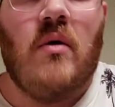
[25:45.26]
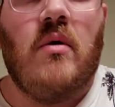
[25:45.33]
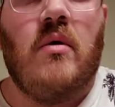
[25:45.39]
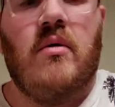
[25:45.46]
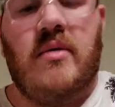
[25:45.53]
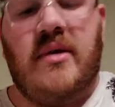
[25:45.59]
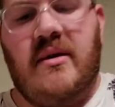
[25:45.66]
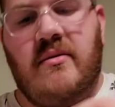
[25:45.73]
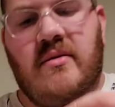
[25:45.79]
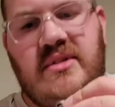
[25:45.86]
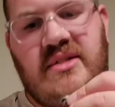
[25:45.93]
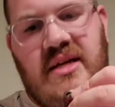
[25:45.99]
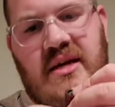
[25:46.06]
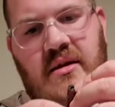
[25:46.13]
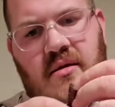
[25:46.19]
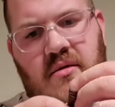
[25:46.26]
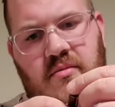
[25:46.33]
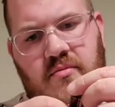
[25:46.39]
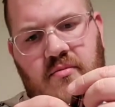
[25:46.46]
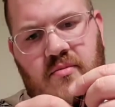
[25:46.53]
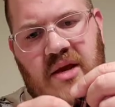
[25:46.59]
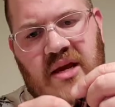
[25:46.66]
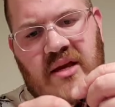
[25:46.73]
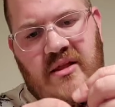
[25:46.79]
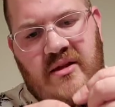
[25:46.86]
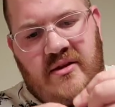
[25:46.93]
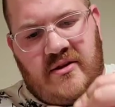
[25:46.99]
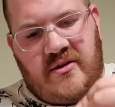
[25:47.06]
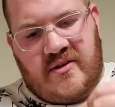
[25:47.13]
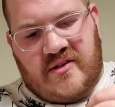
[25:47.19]
Oh, that was at
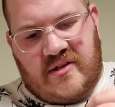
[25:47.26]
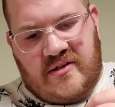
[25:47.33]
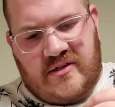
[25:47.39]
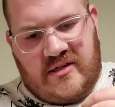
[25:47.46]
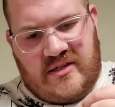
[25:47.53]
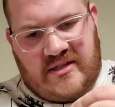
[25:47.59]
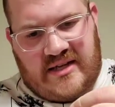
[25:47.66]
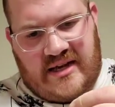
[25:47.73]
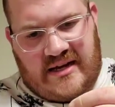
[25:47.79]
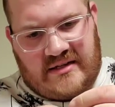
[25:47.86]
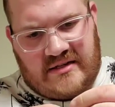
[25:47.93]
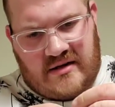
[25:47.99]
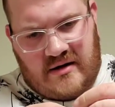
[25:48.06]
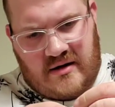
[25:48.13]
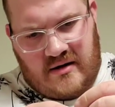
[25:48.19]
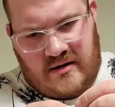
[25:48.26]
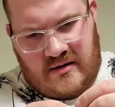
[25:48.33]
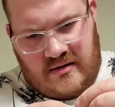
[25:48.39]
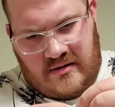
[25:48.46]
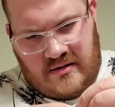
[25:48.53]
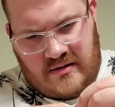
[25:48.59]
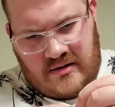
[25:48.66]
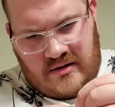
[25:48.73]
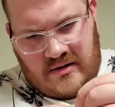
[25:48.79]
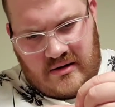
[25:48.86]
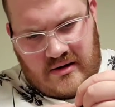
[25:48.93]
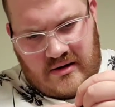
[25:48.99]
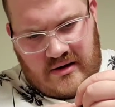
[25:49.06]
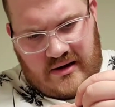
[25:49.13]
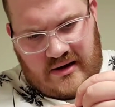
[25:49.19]
Maylene and the Sons of Disaster.
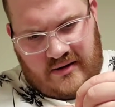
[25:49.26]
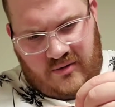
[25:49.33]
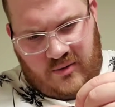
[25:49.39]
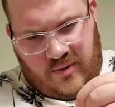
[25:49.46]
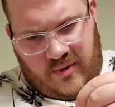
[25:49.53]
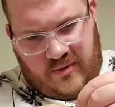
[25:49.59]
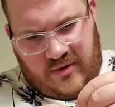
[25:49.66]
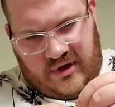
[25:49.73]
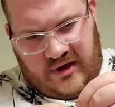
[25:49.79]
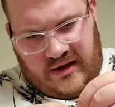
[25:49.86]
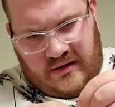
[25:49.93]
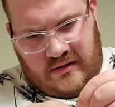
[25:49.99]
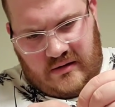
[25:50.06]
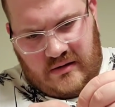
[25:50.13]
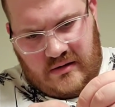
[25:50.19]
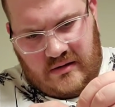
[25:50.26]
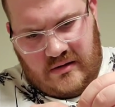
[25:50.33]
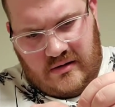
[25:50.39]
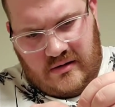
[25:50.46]
Yeah, I remember that.